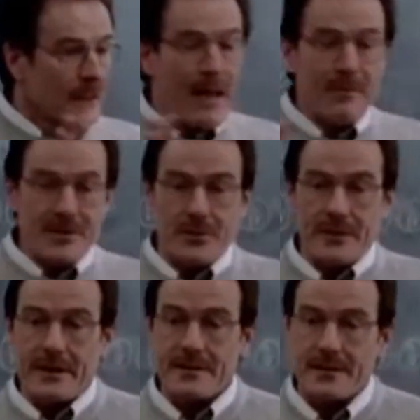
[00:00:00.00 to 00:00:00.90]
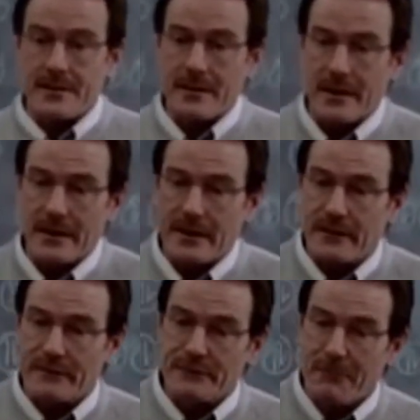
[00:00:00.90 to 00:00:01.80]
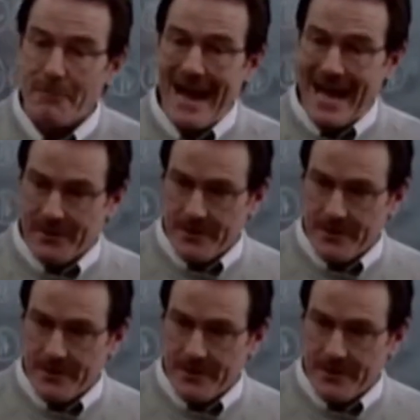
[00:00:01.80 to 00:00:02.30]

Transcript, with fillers: But I think that there are also different